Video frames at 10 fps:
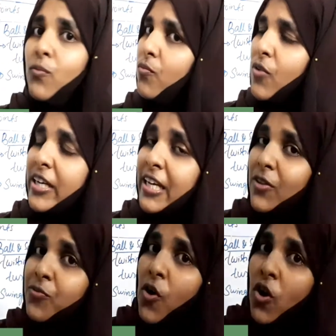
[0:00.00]
What are the
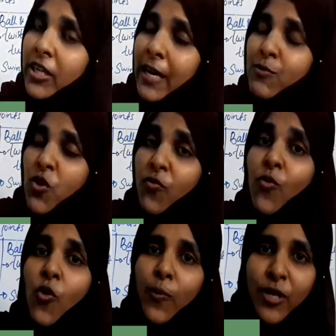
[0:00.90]
four types of
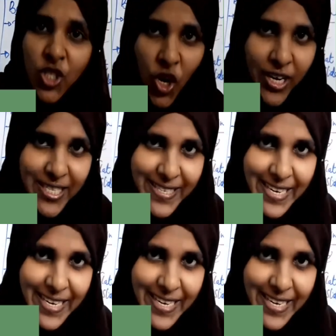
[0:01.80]
movable joints,